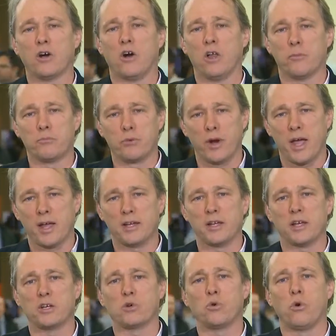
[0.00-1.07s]
call it
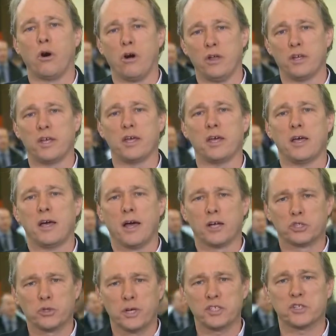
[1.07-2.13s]
branded, quality, a
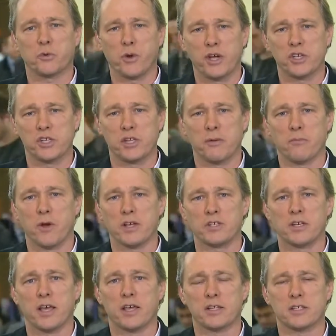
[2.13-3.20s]
trust equation that
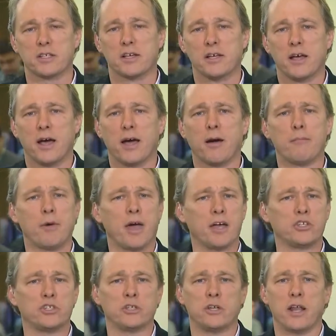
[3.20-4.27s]
resonates,
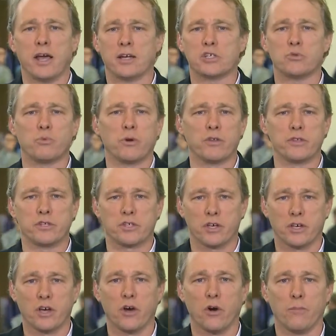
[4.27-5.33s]
imagine next where this
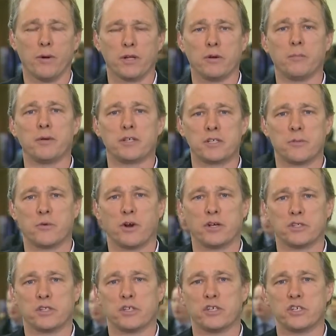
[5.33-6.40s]
could go, but it'll be somewhere
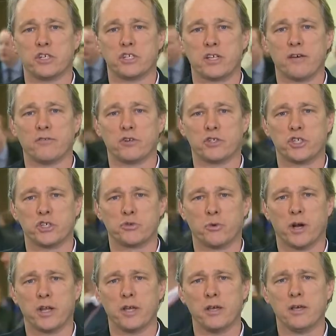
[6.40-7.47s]
else in the G7 or
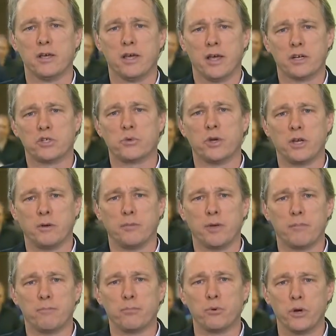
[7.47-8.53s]
G20, and Tweed will
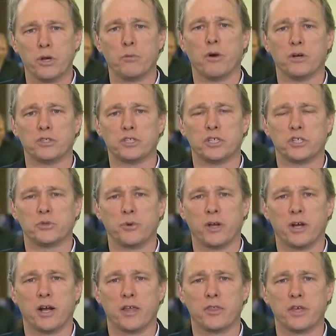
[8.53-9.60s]
be pretty well
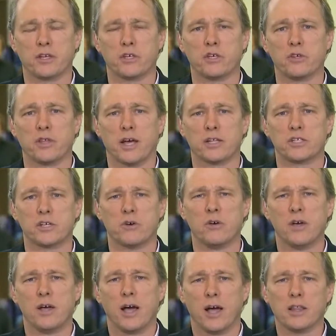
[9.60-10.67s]
situated, I think, to do that. So
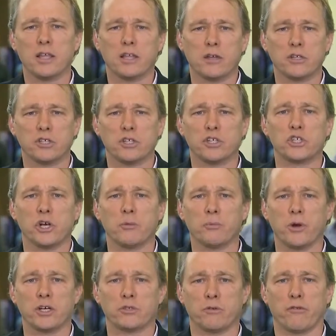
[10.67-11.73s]
I think that the share
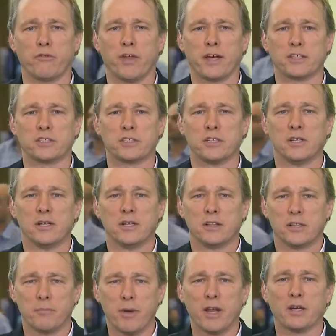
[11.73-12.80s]
price reflects
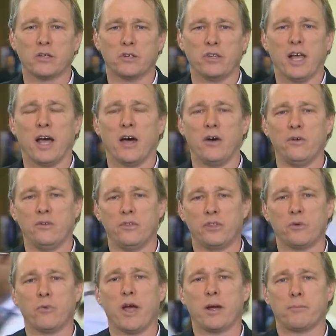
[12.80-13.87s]
the medical now, the
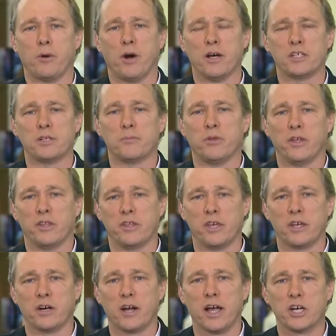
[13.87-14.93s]
rec possible, and the
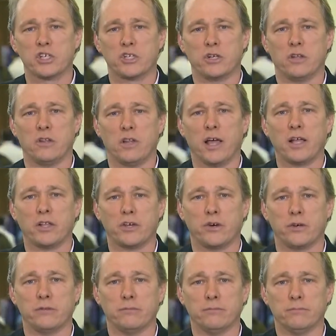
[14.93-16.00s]
international likelihood.